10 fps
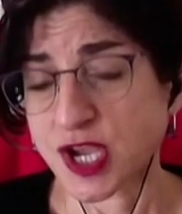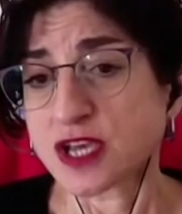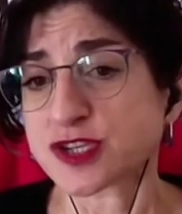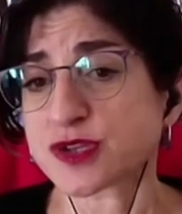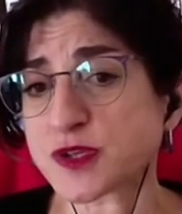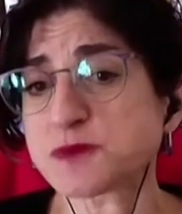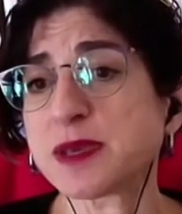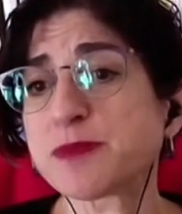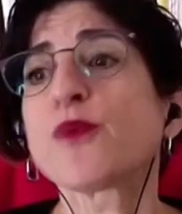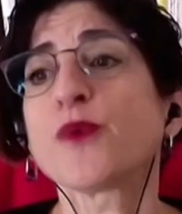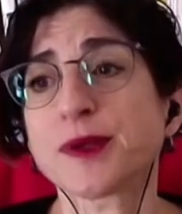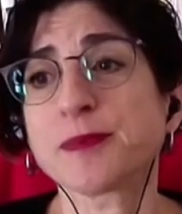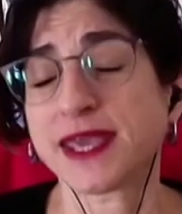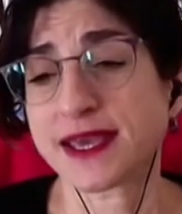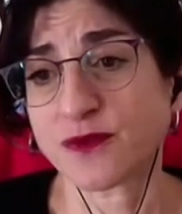So those people will
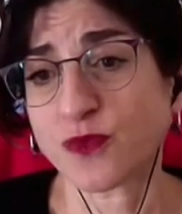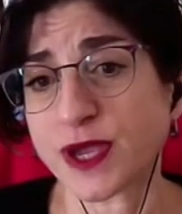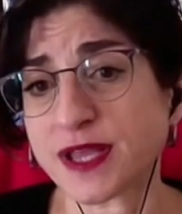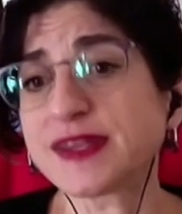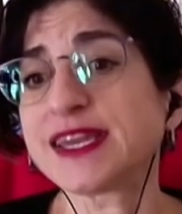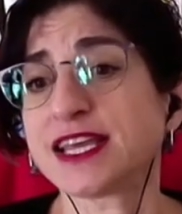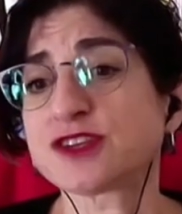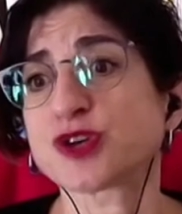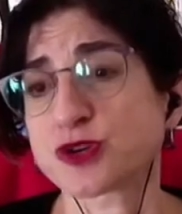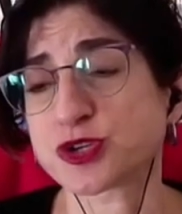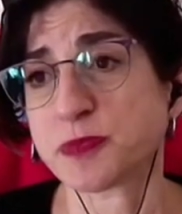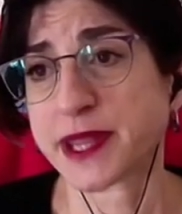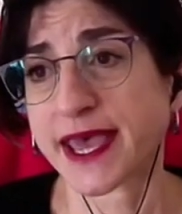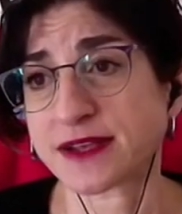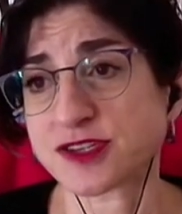need social
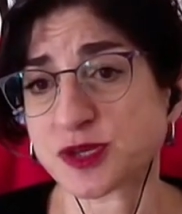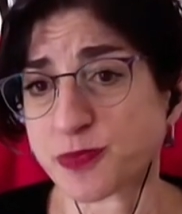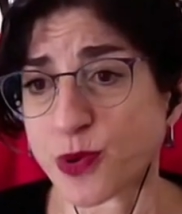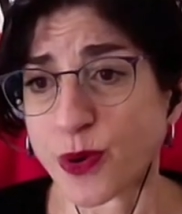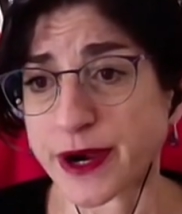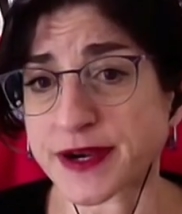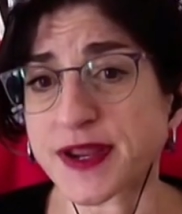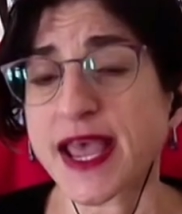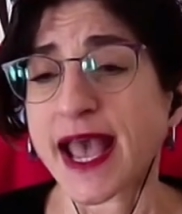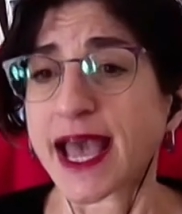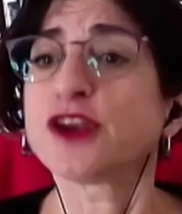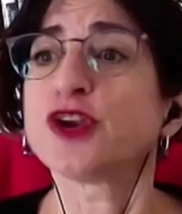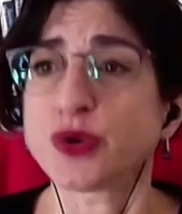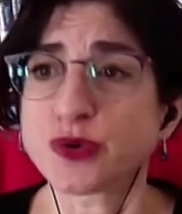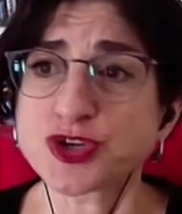plan support, and
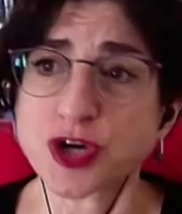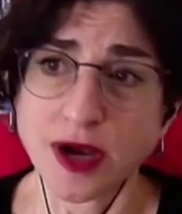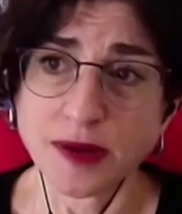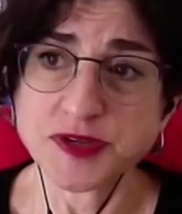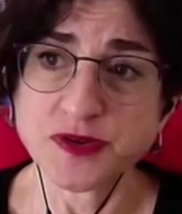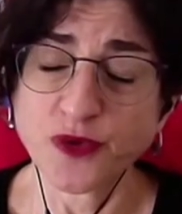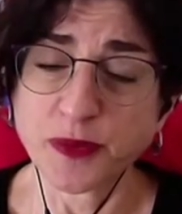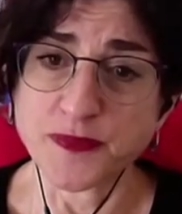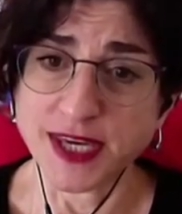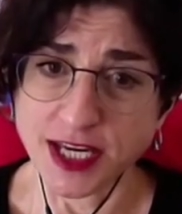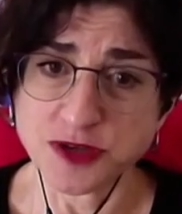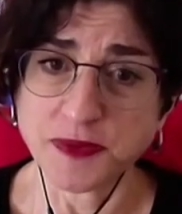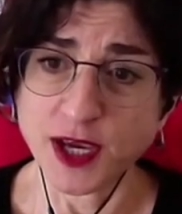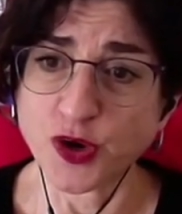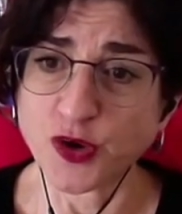new jobs will need to
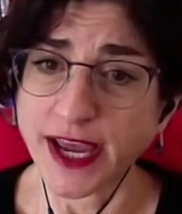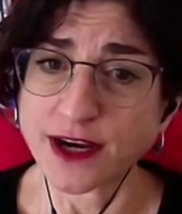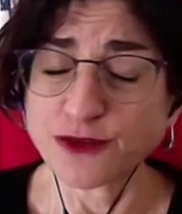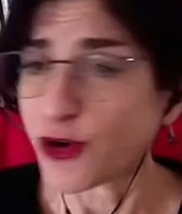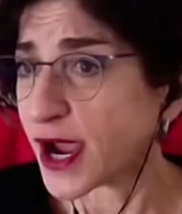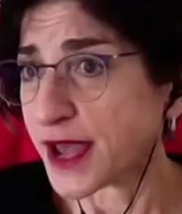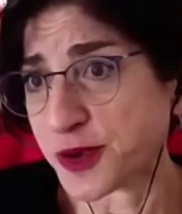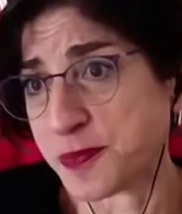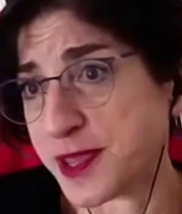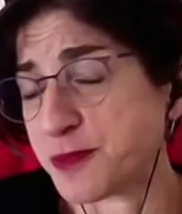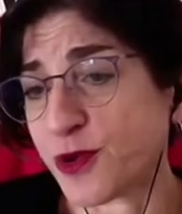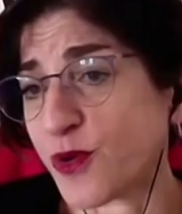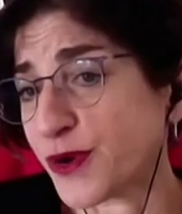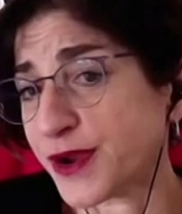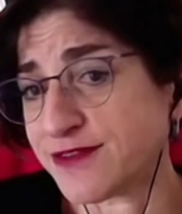be created for other people
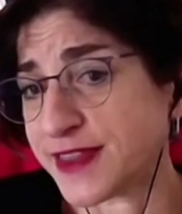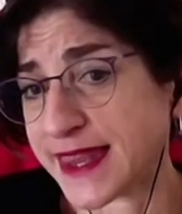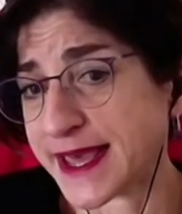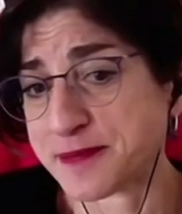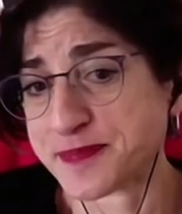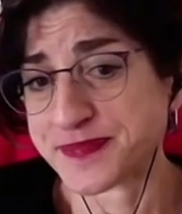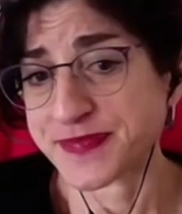or even them.